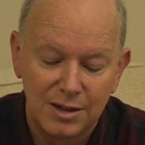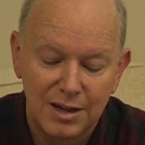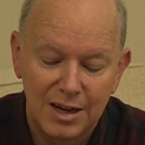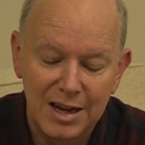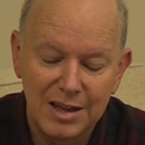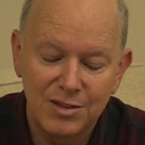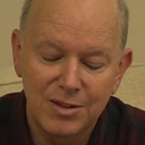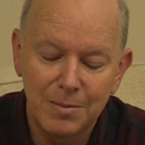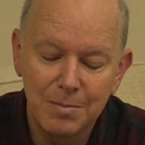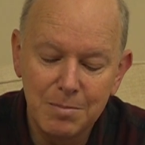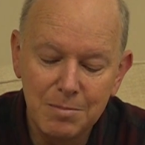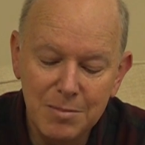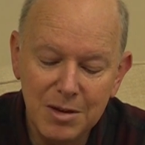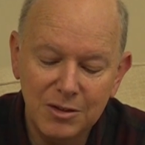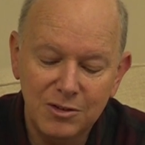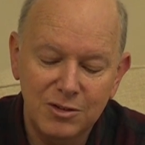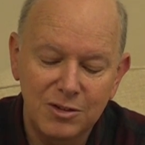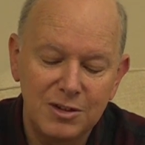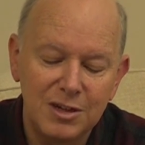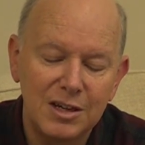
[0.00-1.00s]
and the
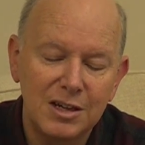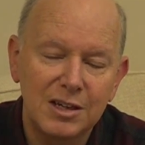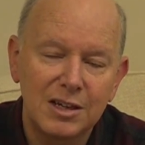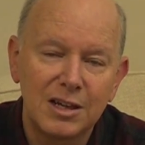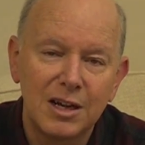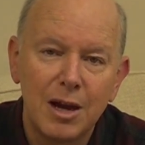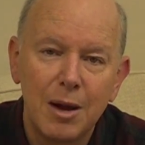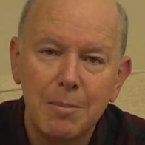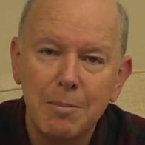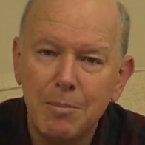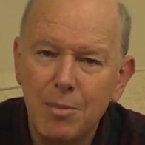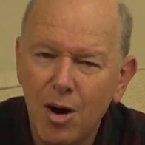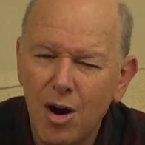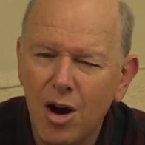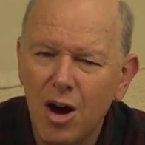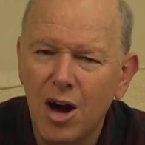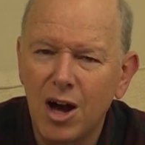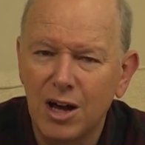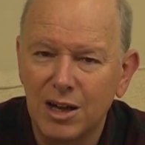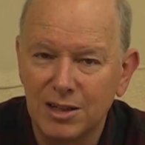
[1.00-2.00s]
mystic
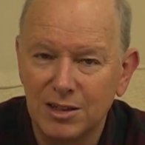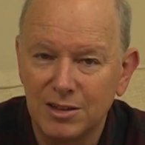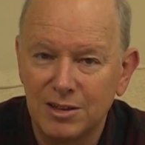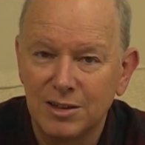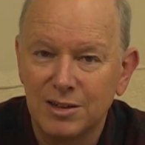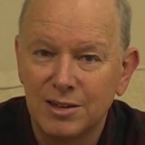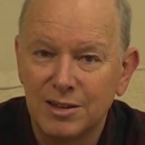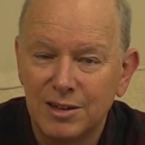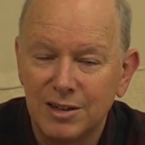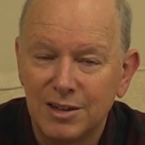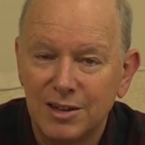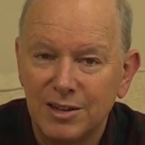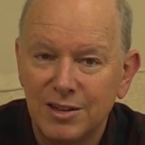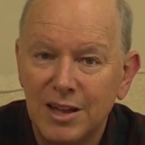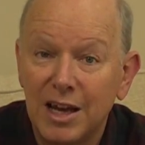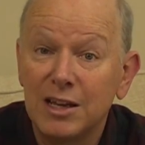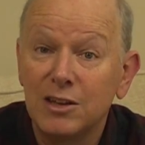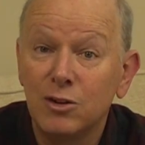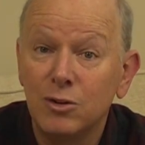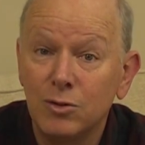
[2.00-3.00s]
bond
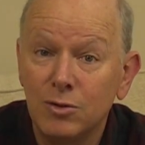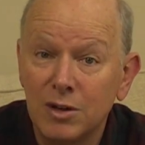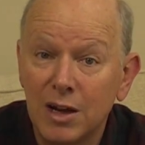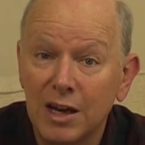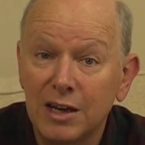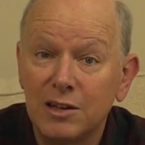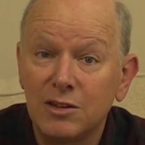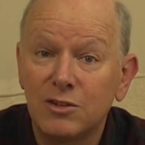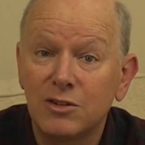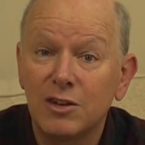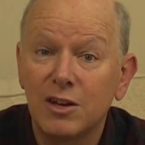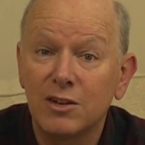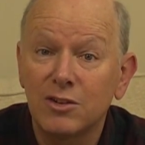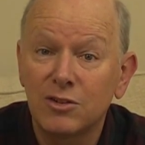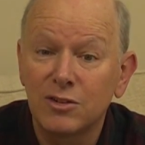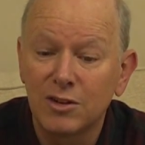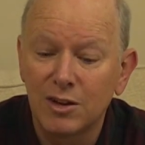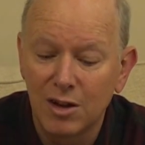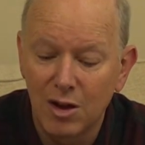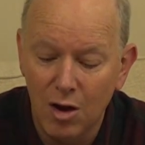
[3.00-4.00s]
that unites
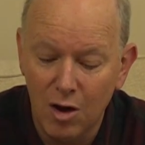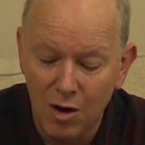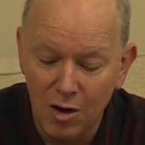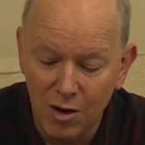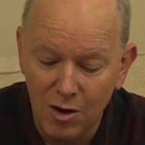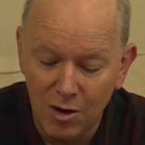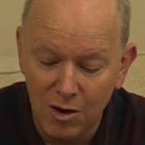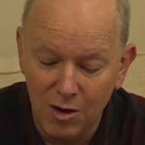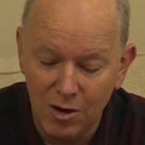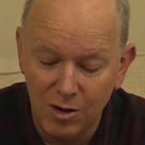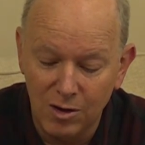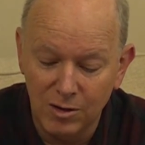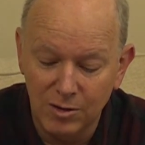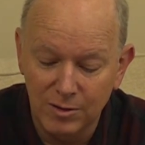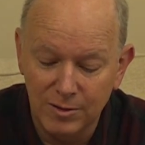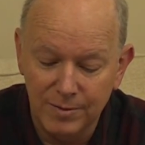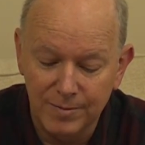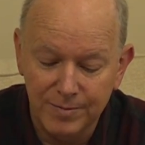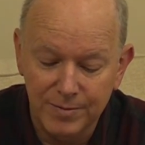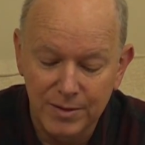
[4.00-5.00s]
us all.
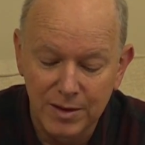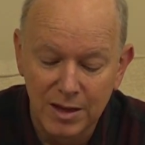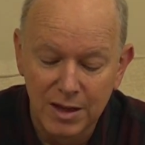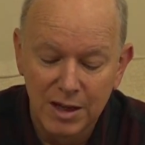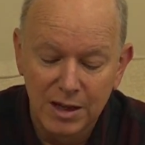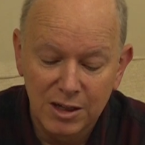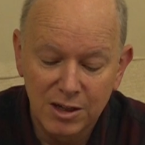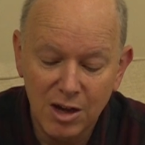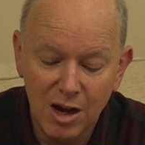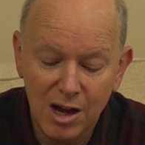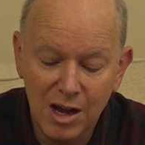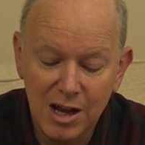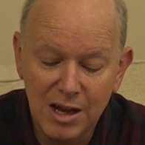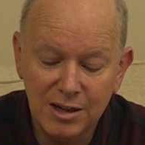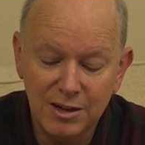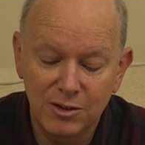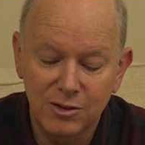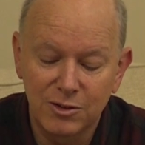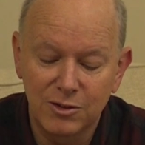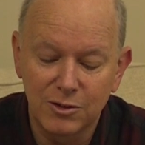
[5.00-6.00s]

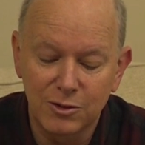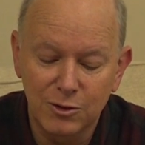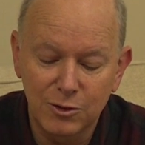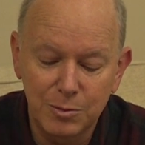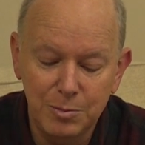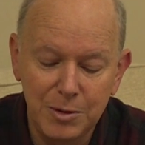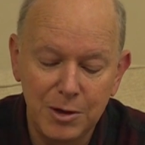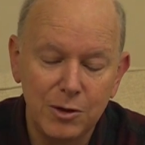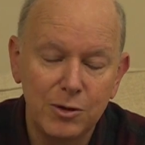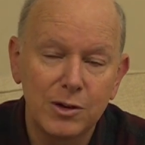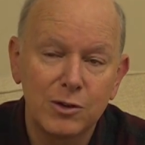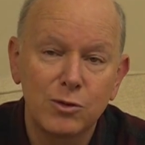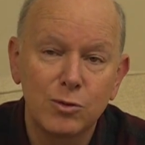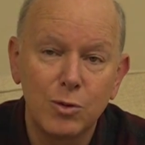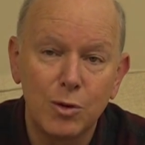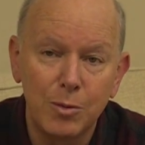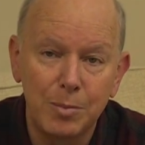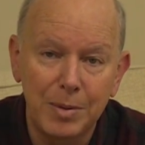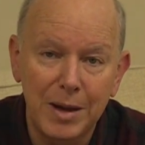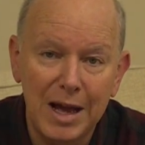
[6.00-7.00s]
God is the
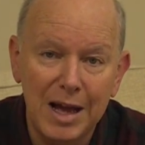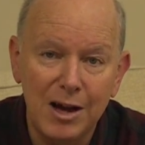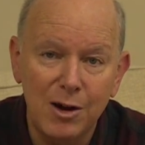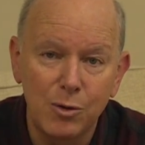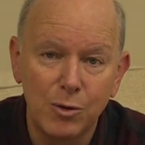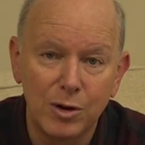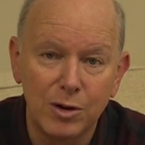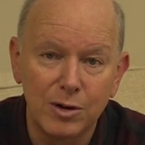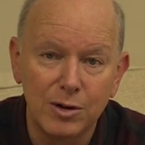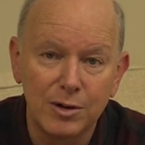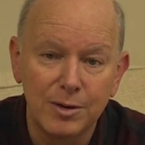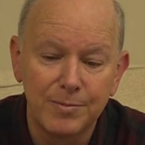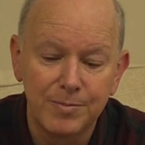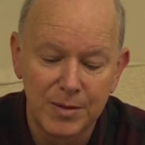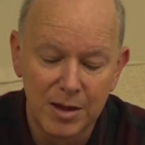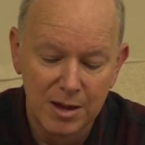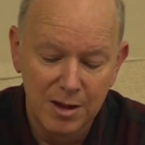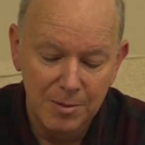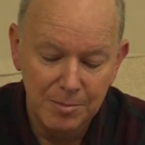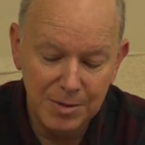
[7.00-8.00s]
spiritual power
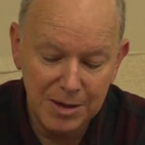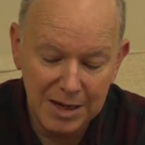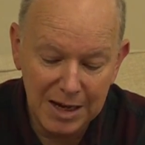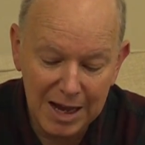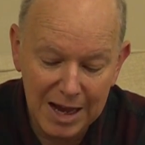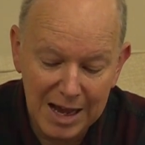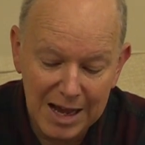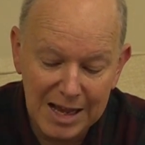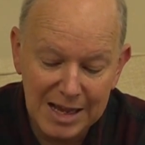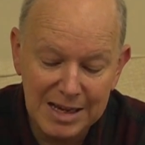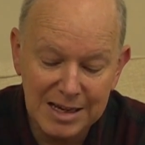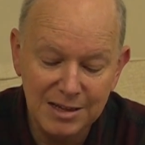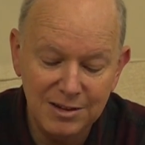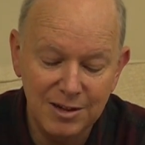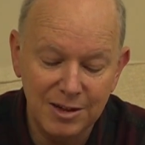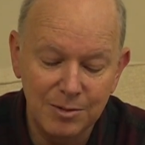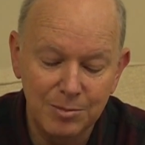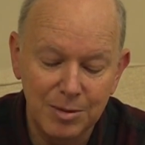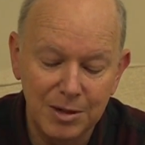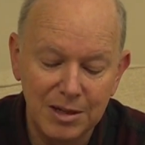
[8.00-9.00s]
behind
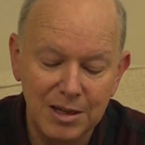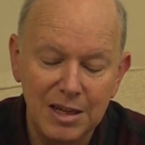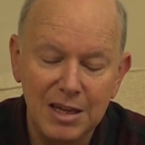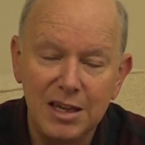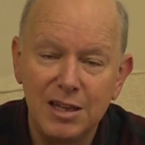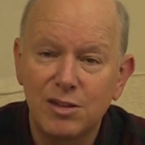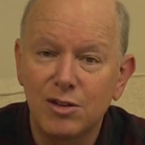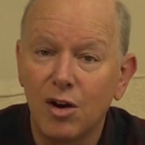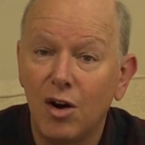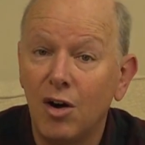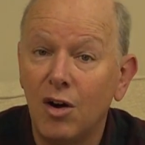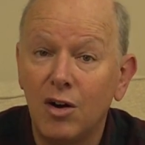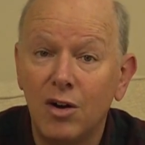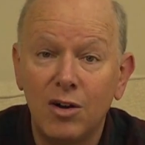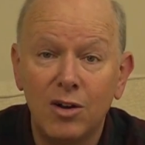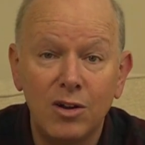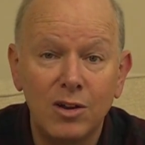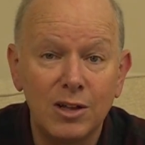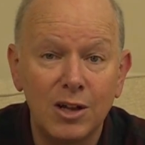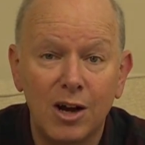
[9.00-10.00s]
and beneath
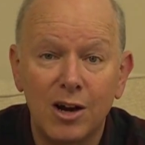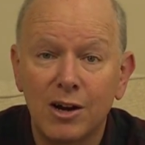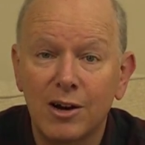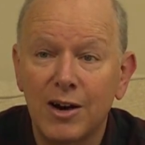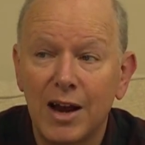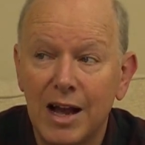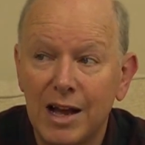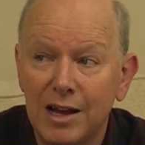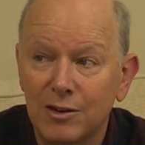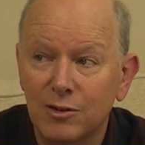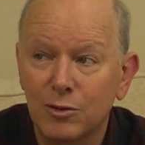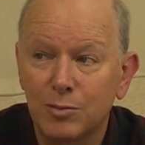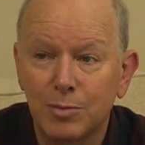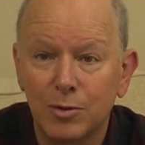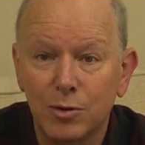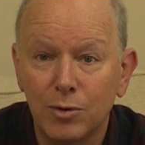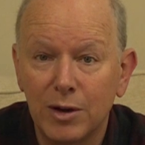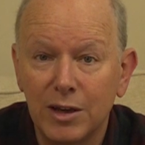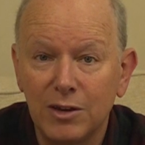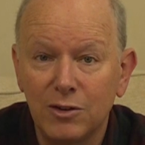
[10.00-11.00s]
all our
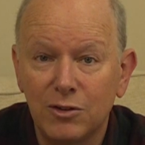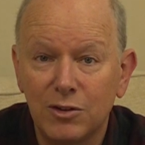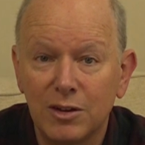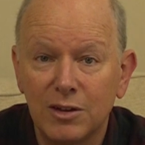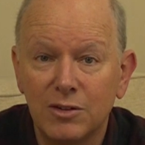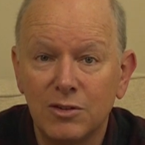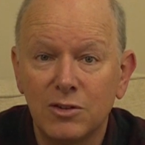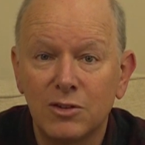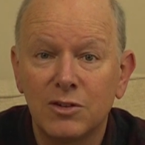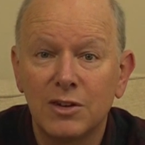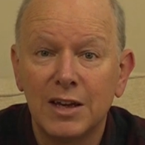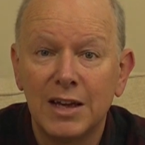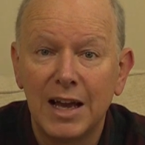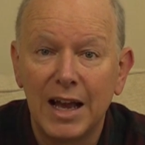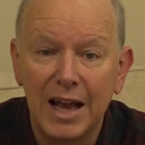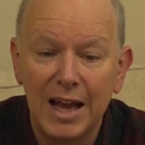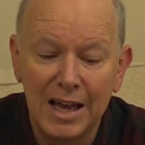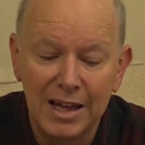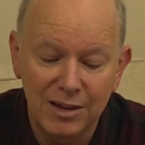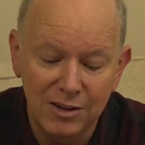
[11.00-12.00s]
aspirations
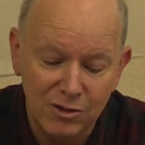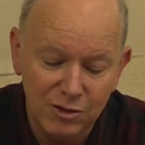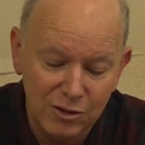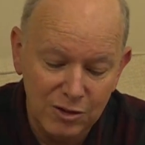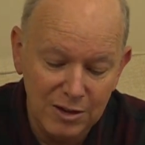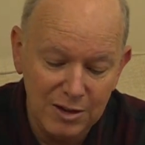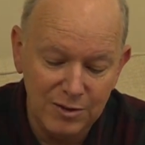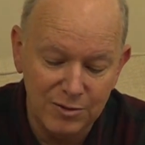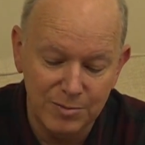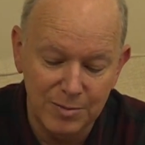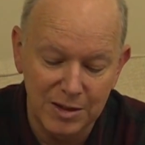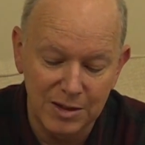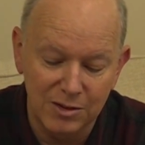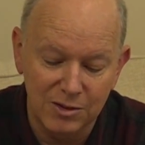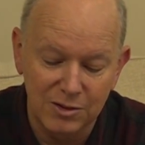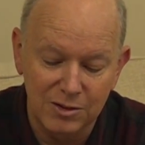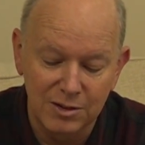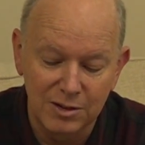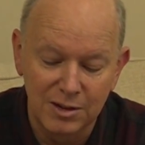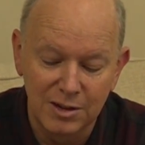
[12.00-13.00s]
and
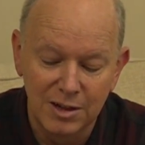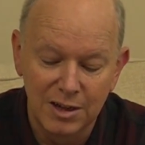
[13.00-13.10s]
achievements.